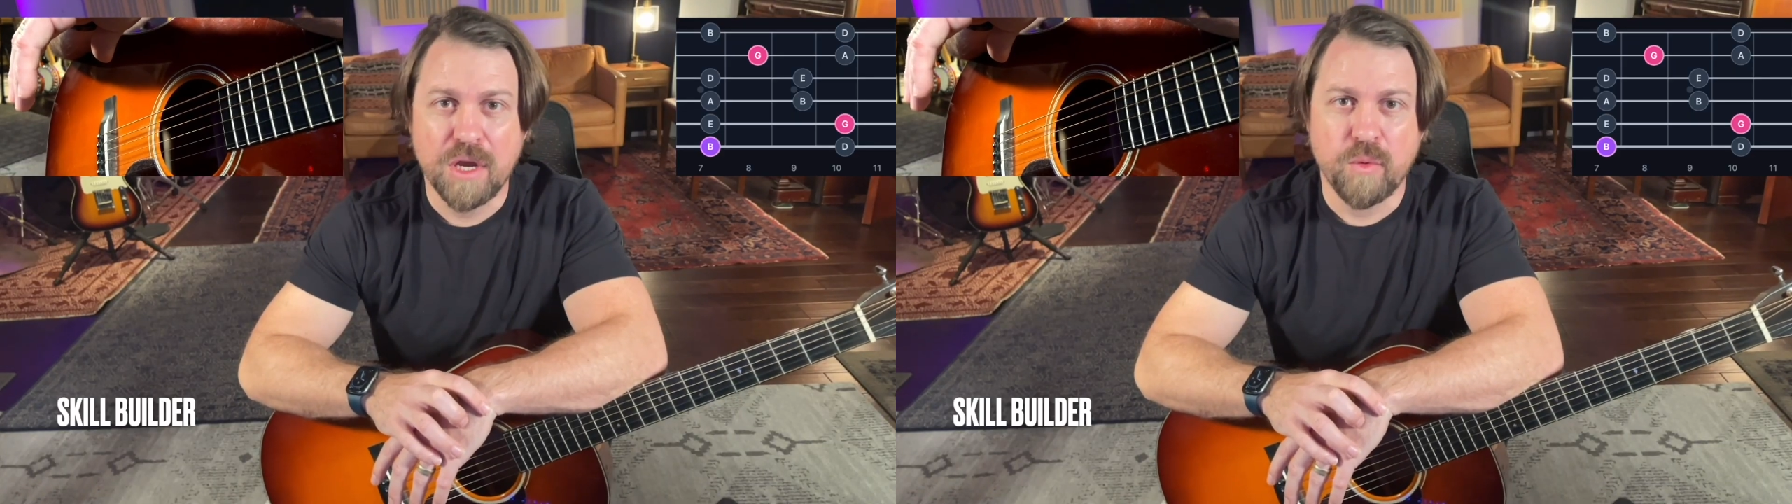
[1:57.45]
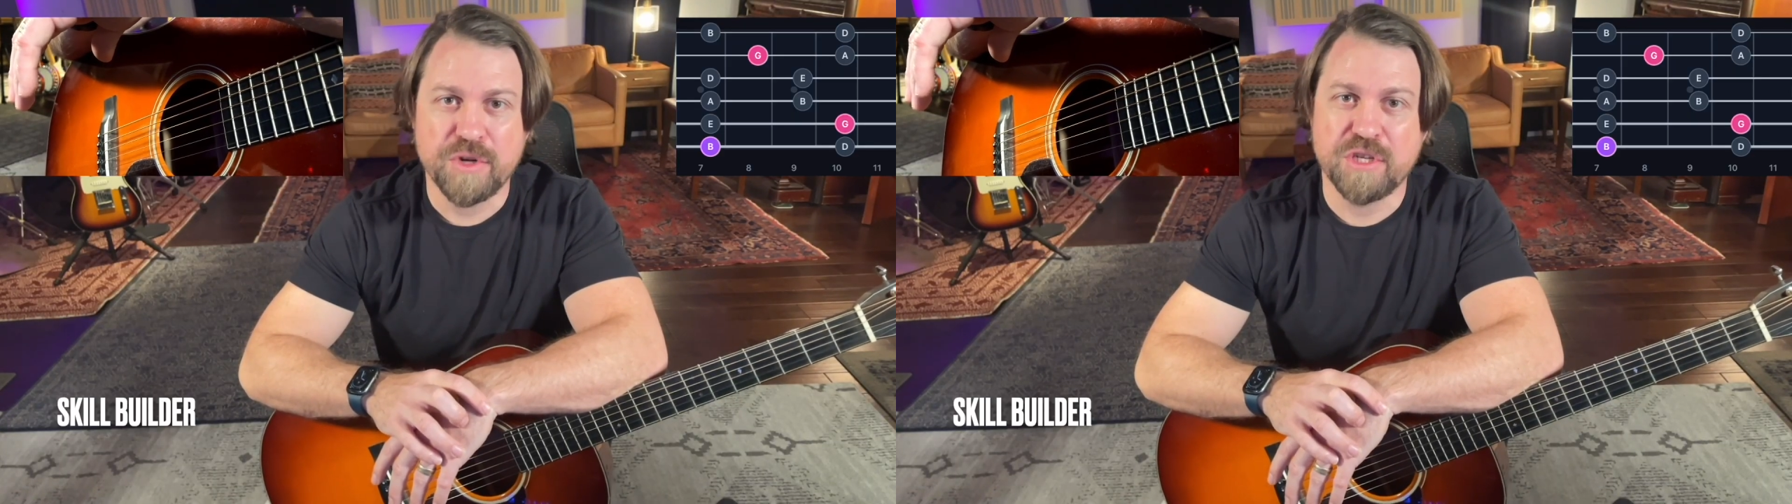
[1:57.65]

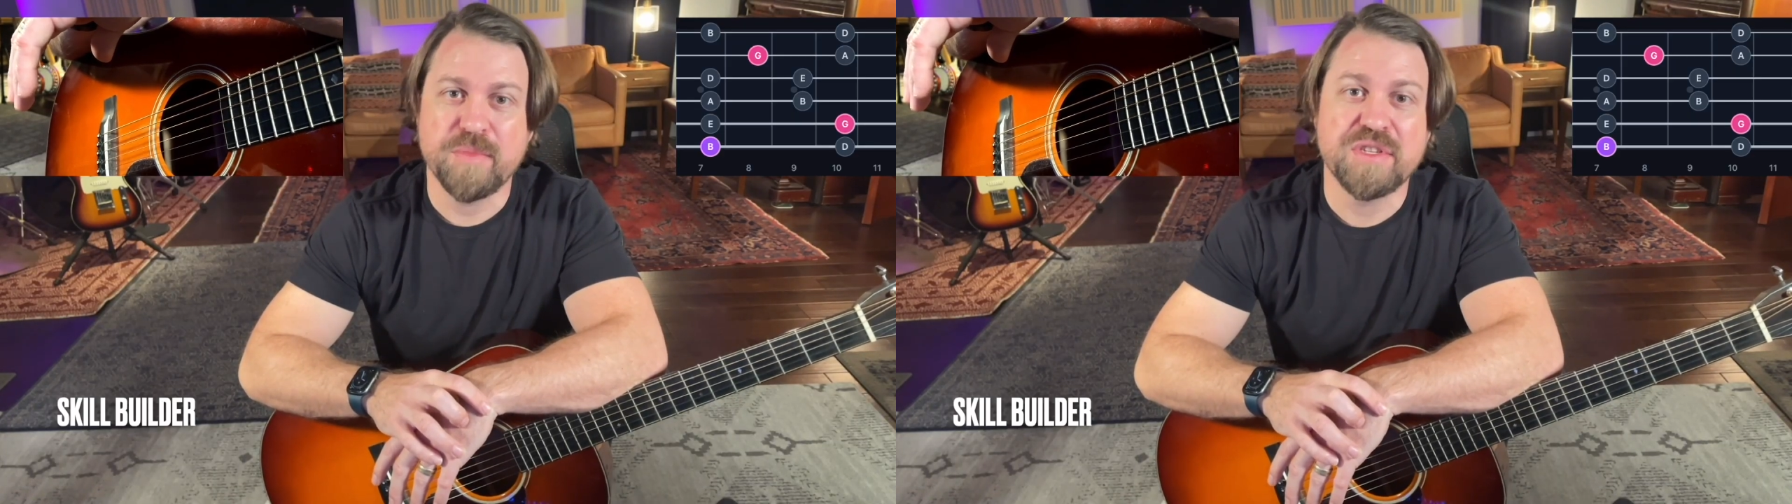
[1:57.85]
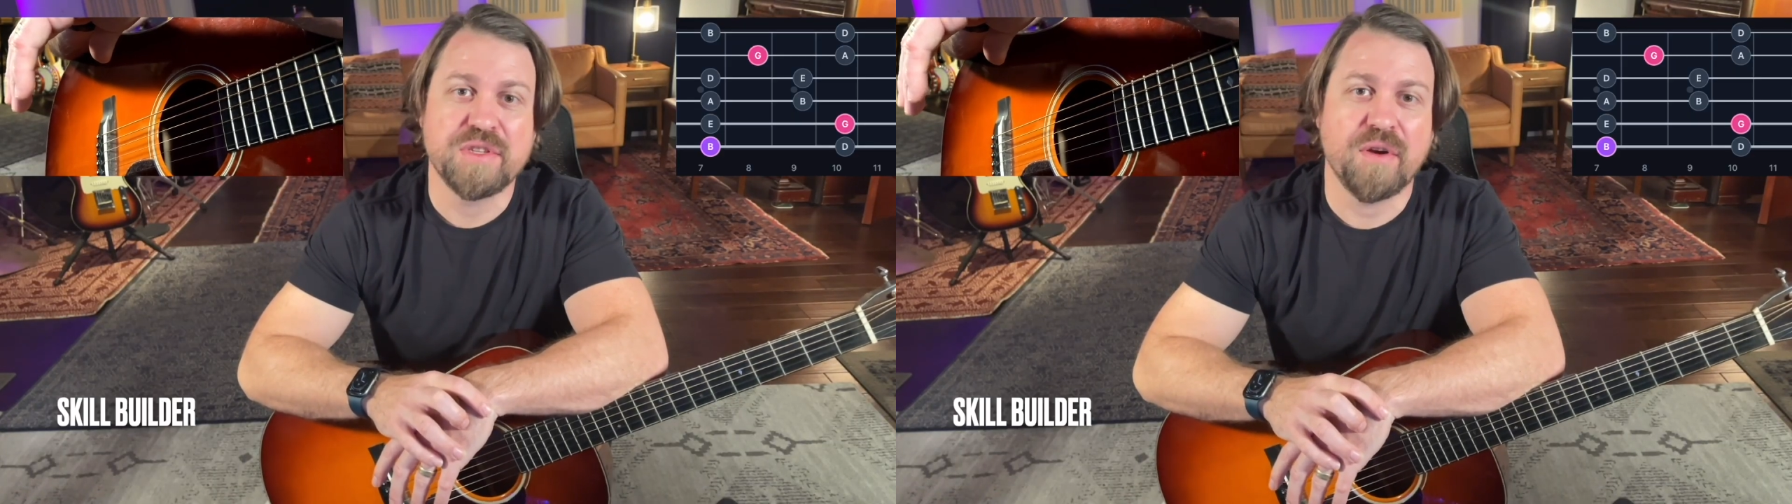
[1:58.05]
we should be
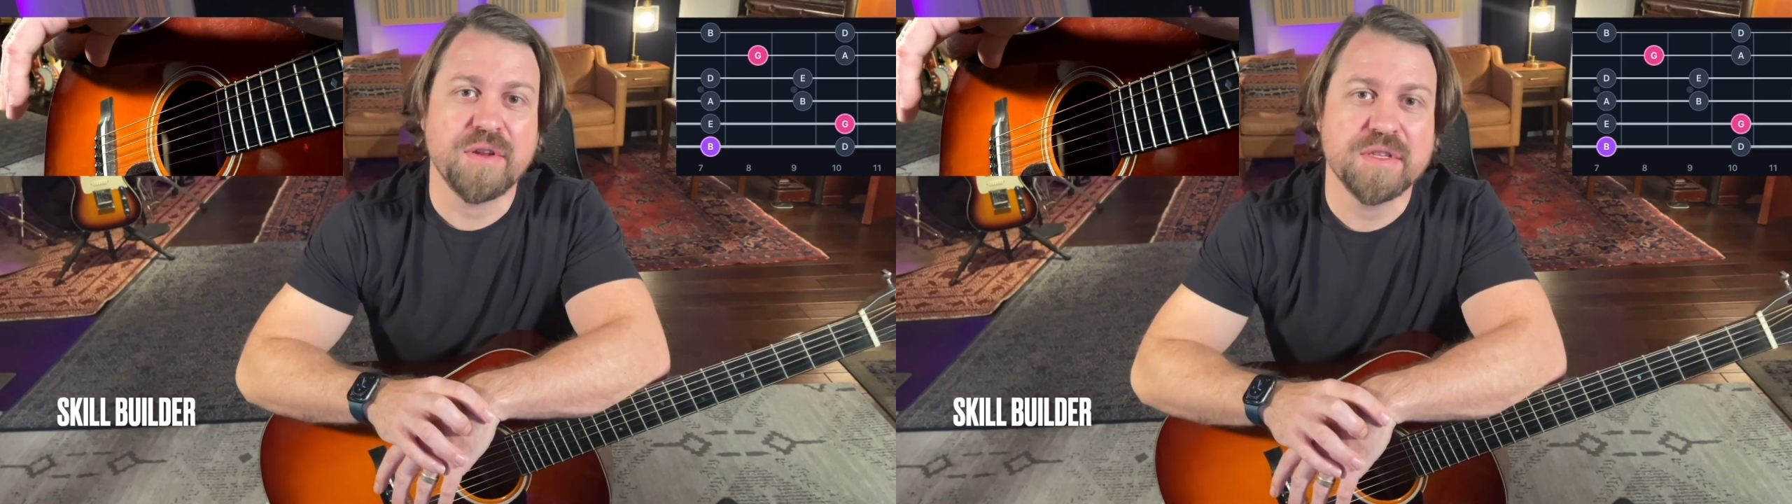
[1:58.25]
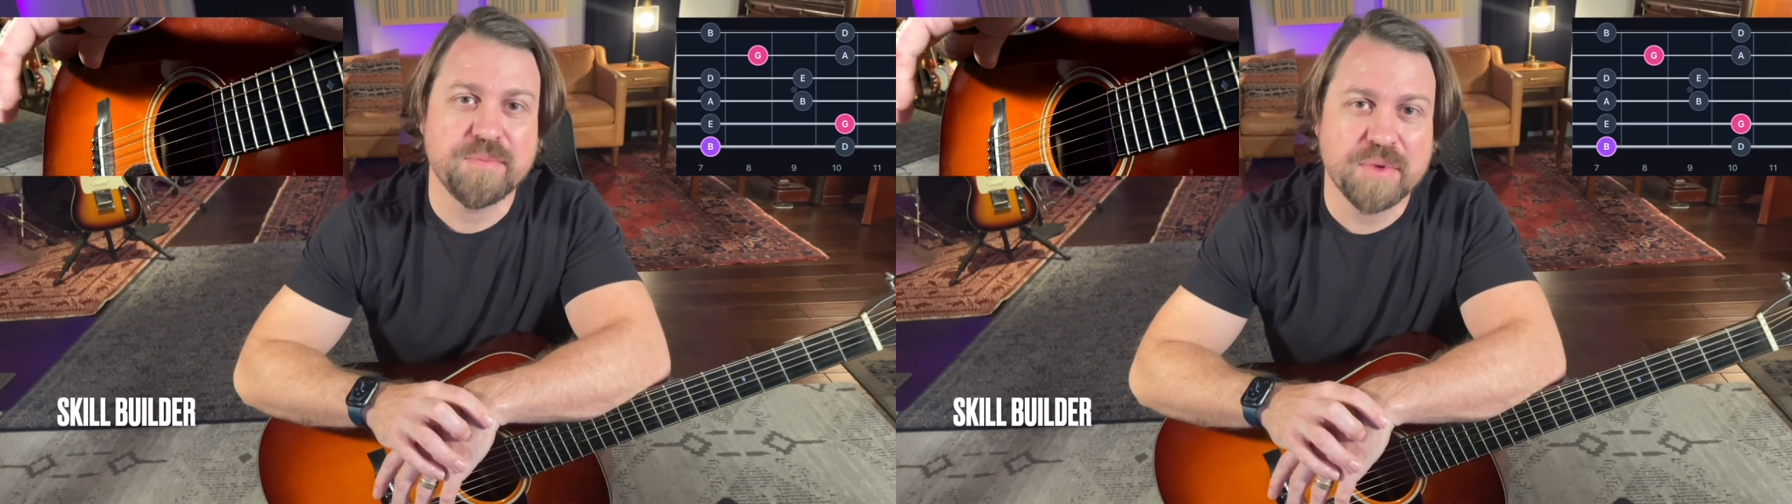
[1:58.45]

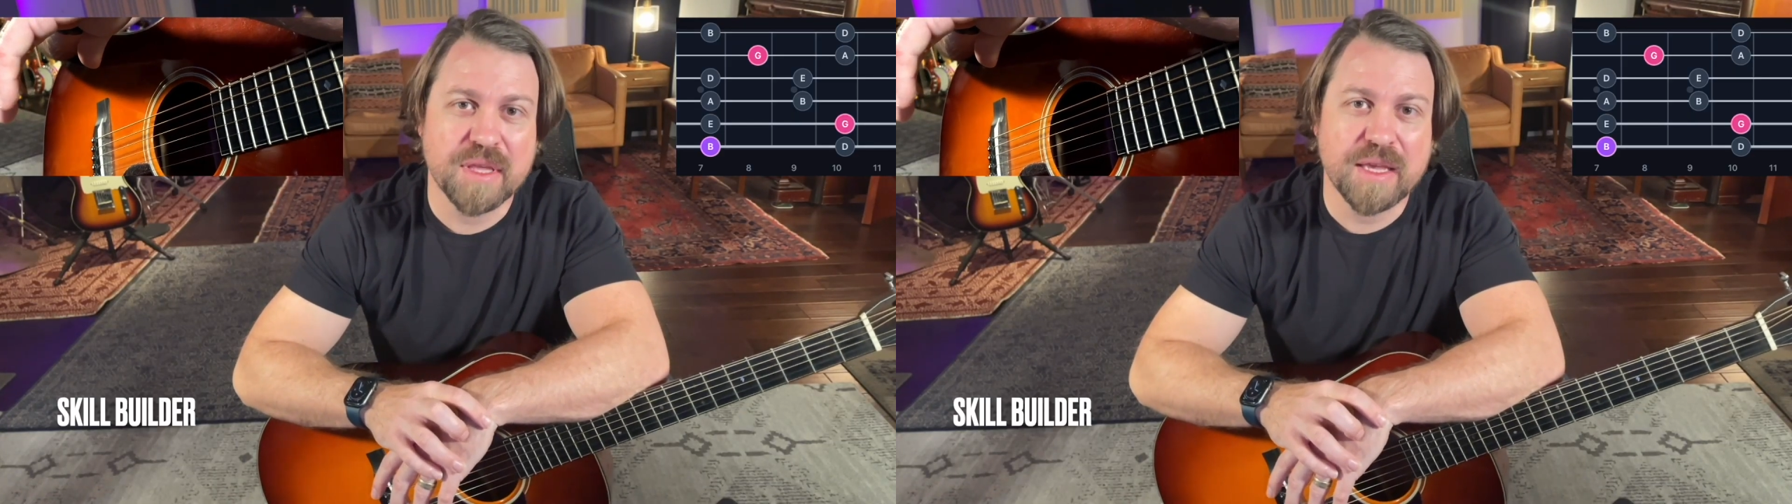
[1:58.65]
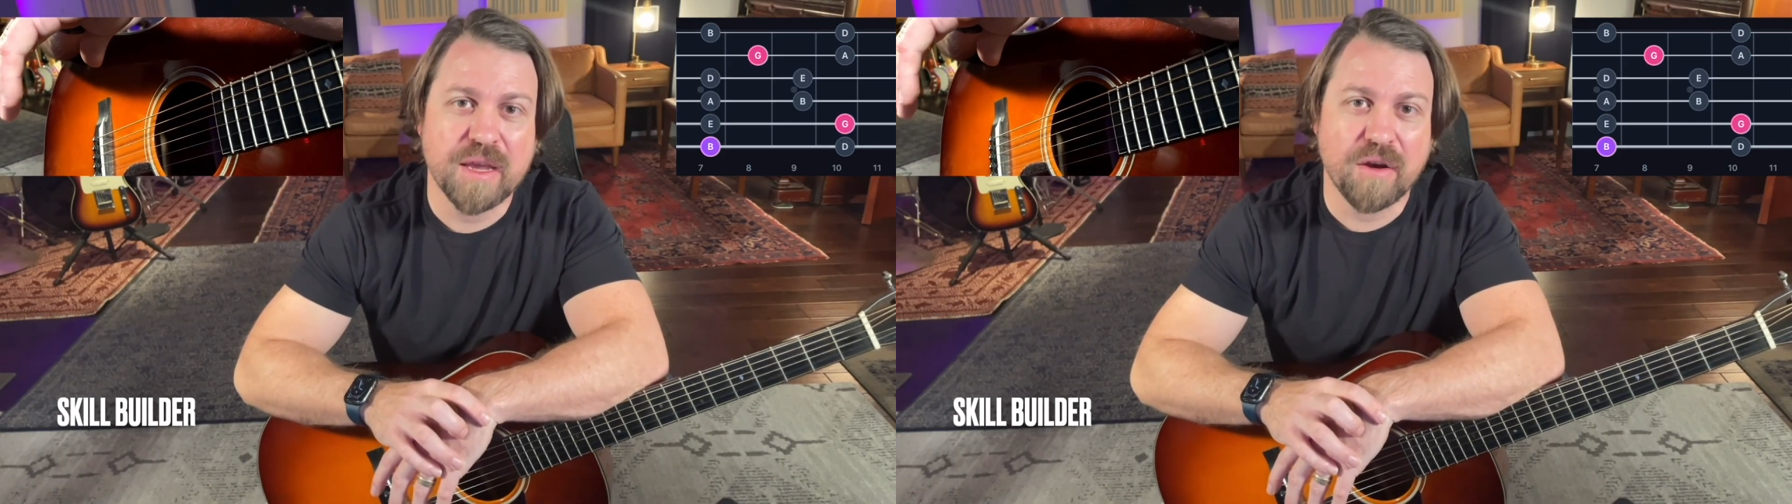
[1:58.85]
starting to
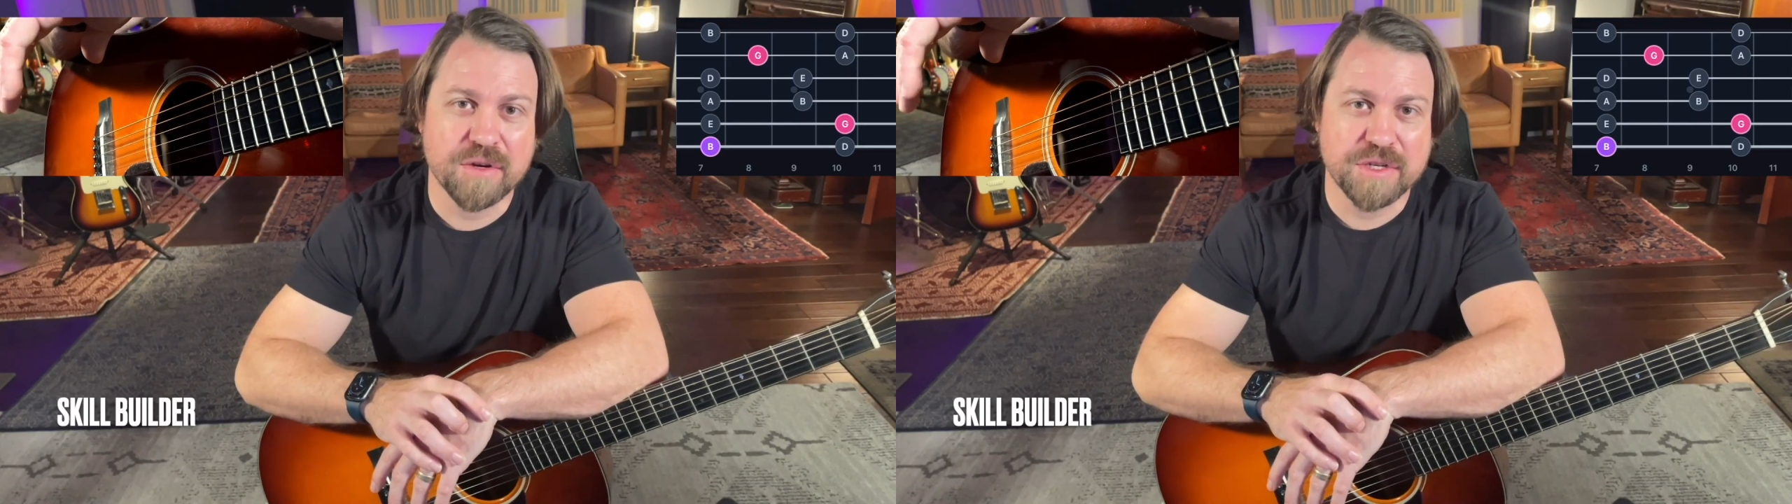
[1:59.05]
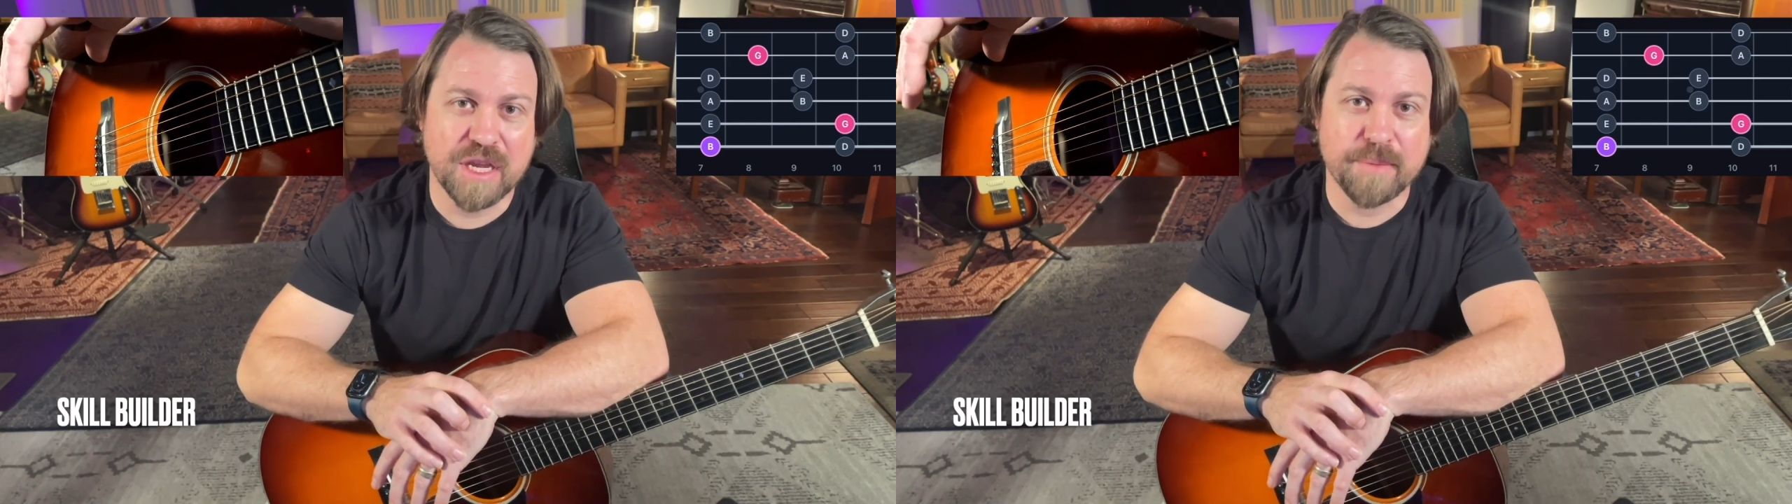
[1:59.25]
play our
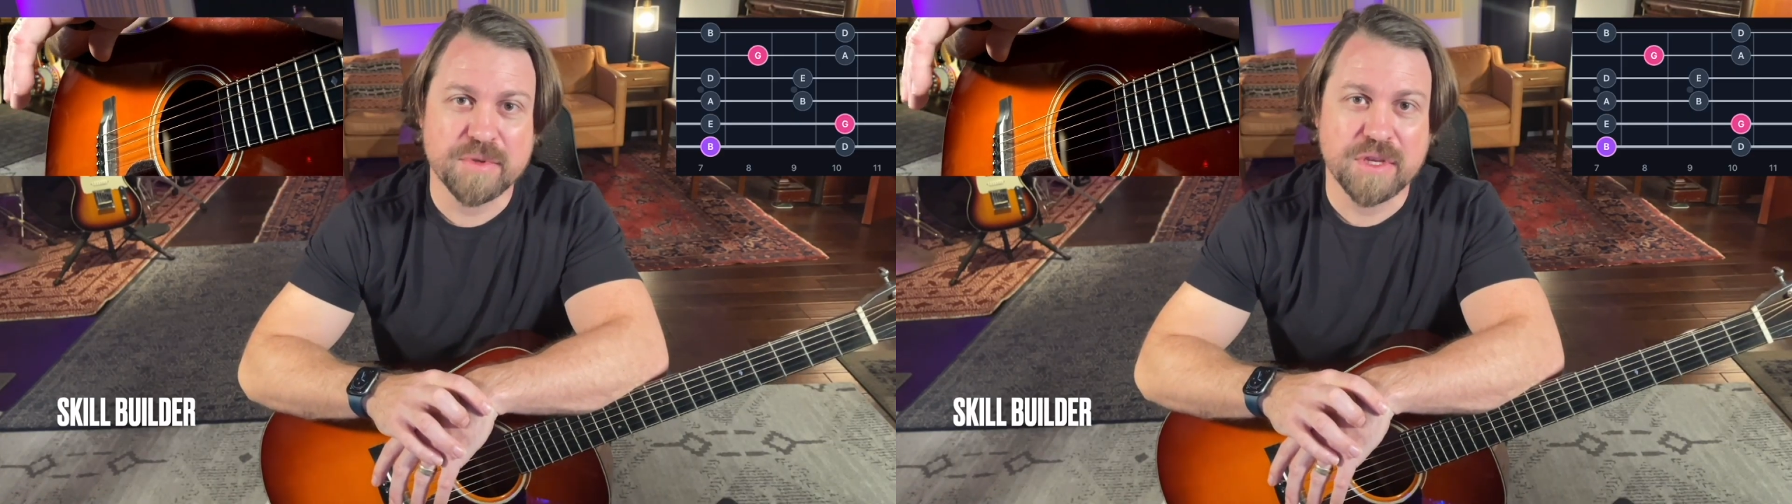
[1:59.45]
shapes